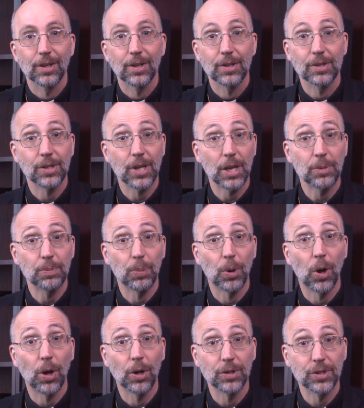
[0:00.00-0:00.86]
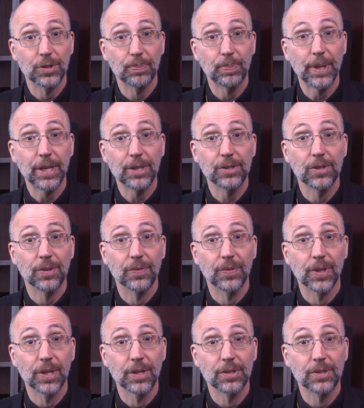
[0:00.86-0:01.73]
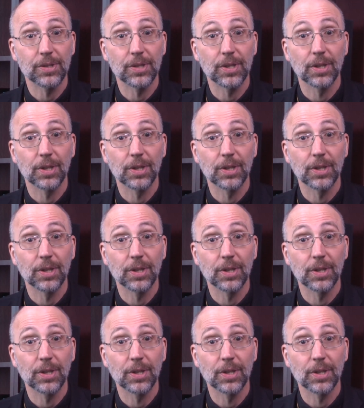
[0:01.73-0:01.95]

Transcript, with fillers: St. Paul speaks of this